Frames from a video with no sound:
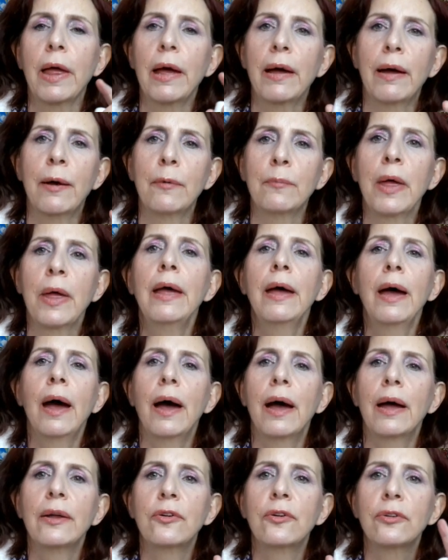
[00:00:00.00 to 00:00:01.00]
um,
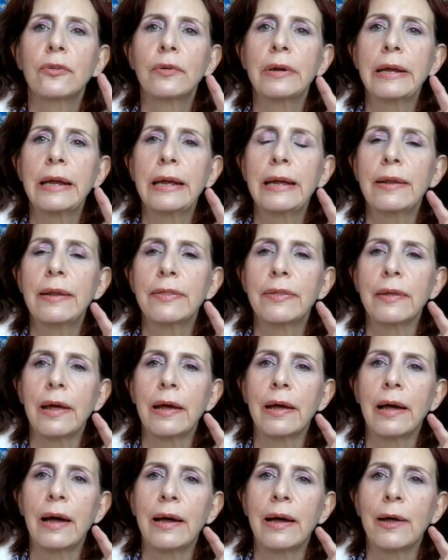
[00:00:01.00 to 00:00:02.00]
underneath
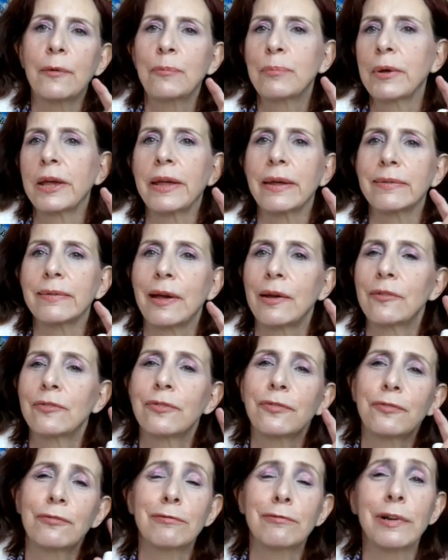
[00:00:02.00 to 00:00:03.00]
uh, because
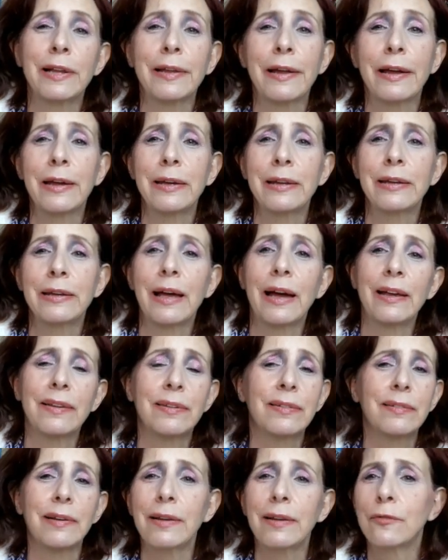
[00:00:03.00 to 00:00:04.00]
I've really, I
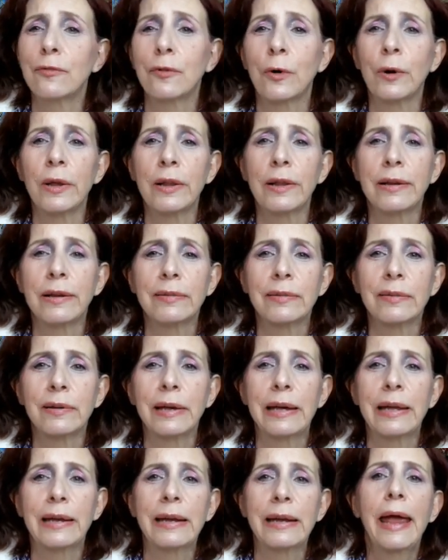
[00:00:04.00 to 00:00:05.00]
still have oily
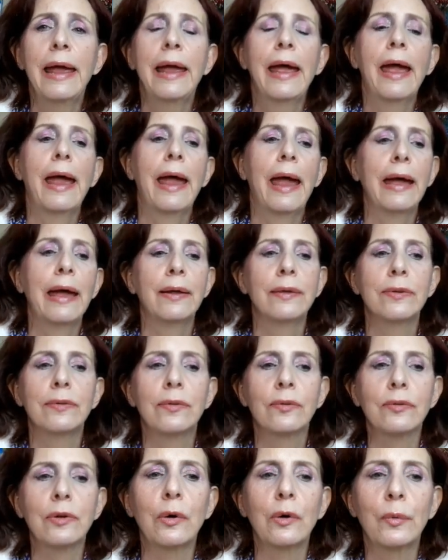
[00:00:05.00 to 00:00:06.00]
skin, and
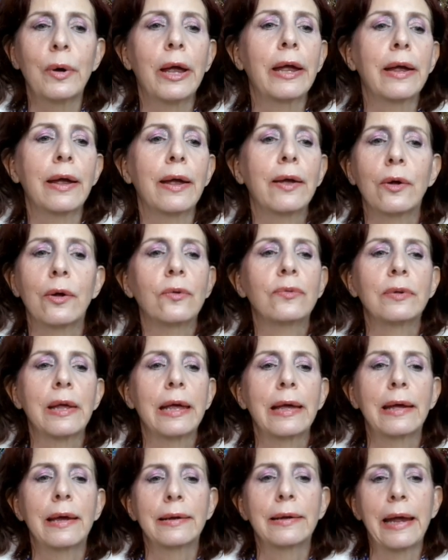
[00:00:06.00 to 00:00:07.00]
so it goes
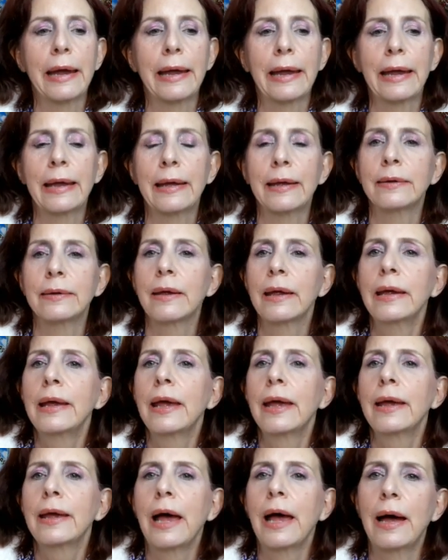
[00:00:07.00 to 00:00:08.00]
ahead and
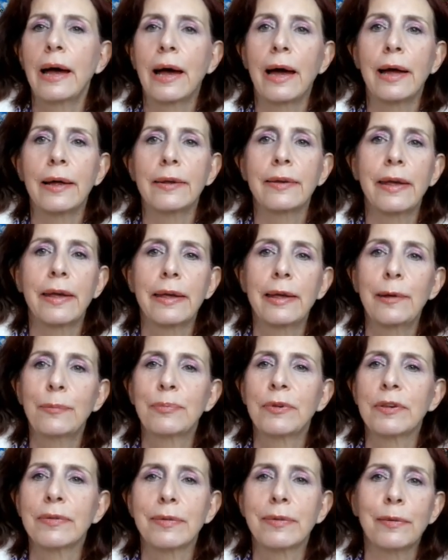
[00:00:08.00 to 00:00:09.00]
uh,
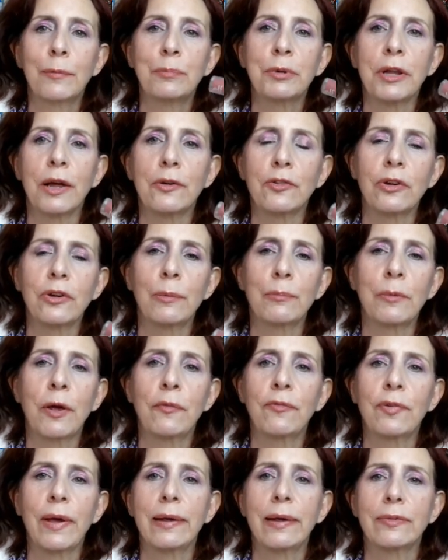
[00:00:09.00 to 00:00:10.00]
keeps the blush on
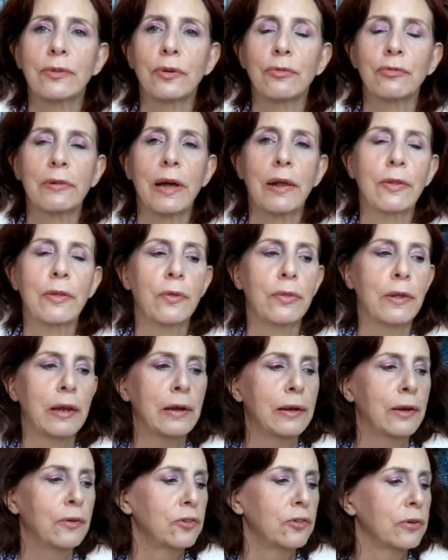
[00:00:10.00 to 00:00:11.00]
my face rather
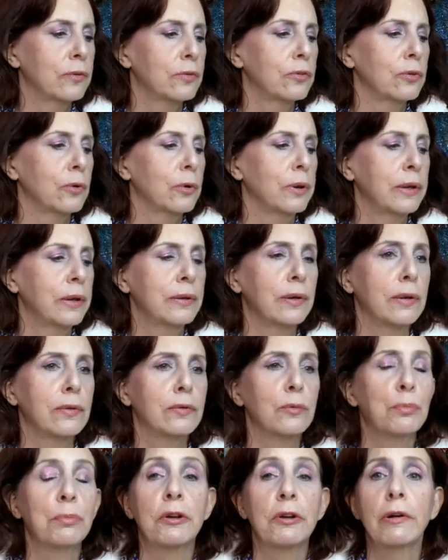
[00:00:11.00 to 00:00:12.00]
than it just sort of
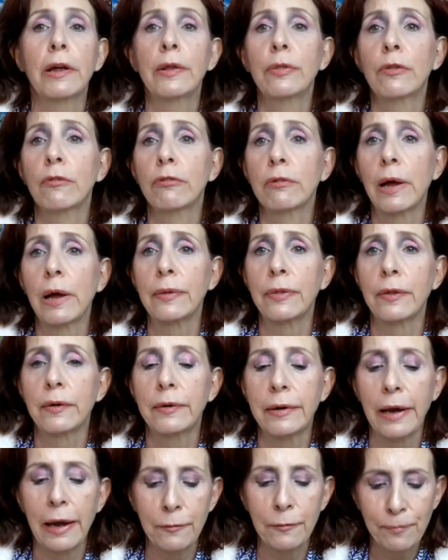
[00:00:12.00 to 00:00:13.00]
disappearing throughout the
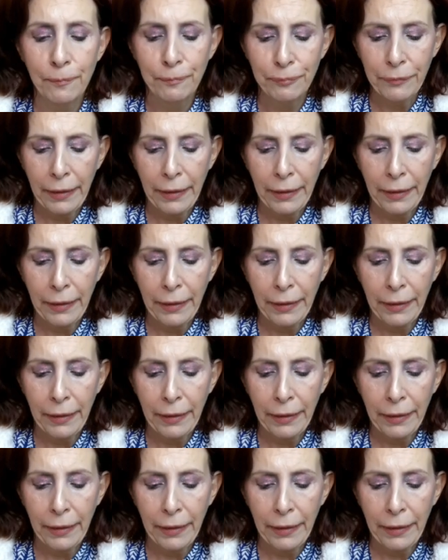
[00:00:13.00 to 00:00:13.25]
day.